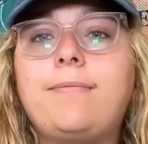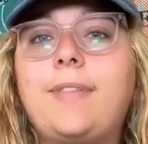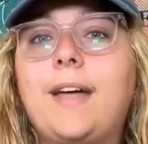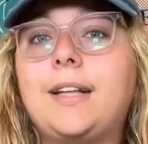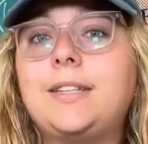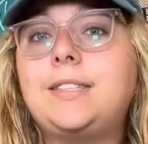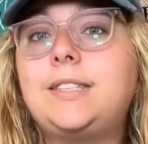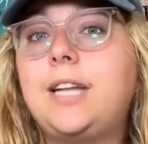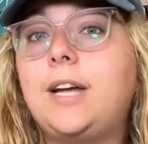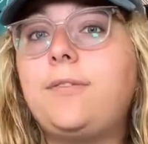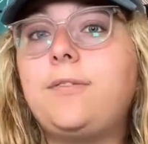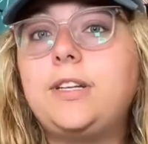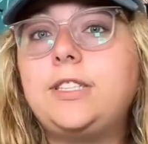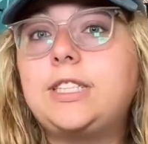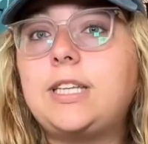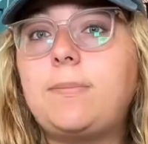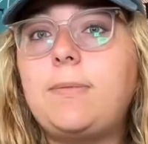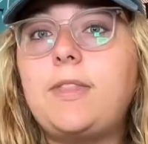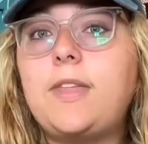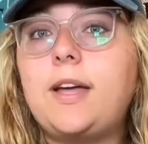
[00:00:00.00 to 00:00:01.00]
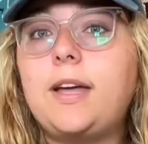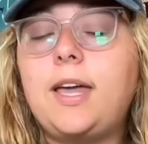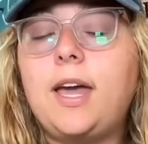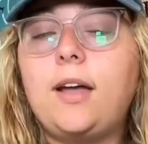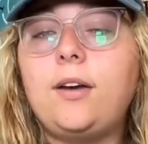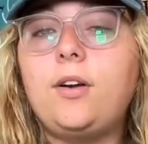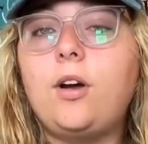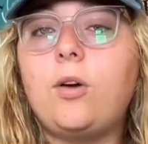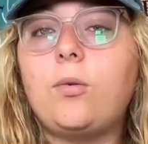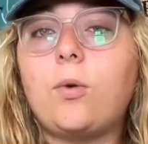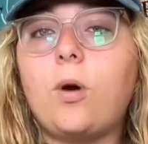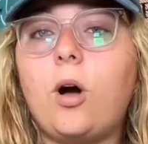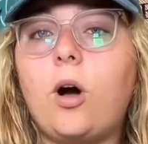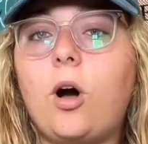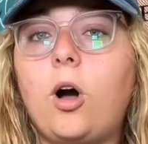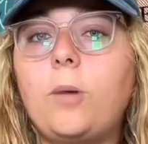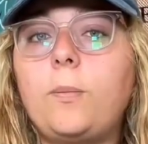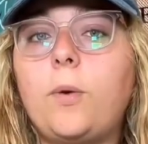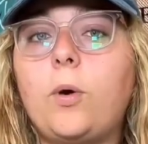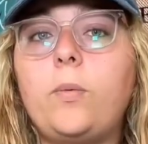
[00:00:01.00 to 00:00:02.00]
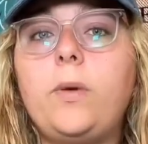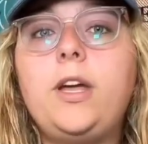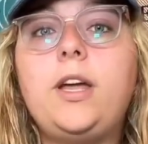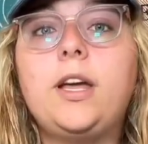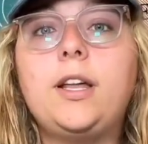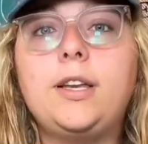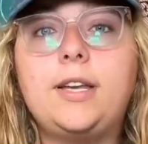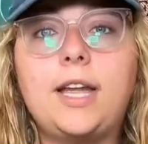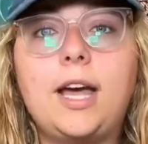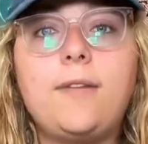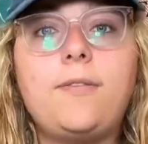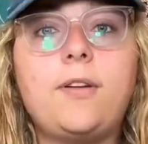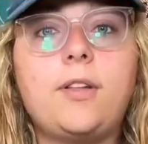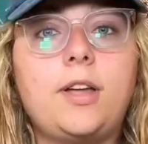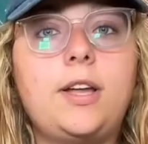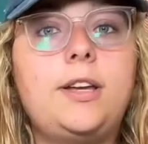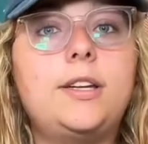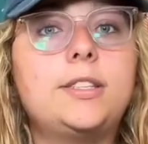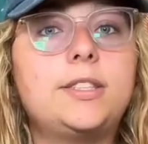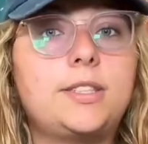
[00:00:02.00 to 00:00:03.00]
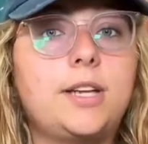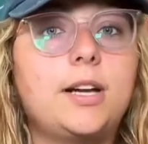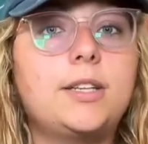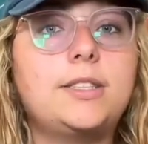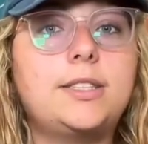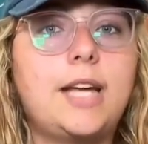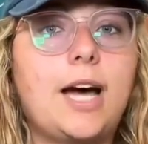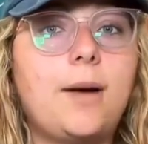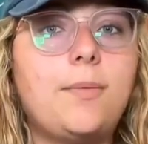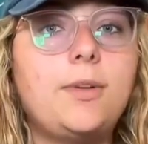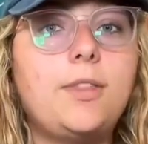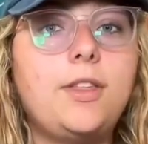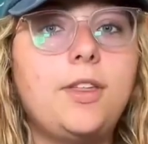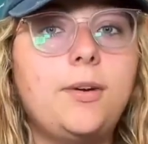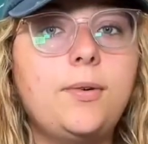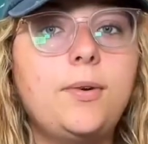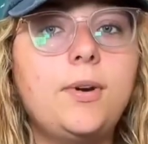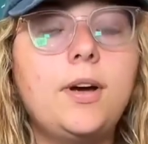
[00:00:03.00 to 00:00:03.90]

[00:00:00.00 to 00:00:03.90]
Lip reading: That's definitely something that can go wrong, but we can definitely discuss that with you.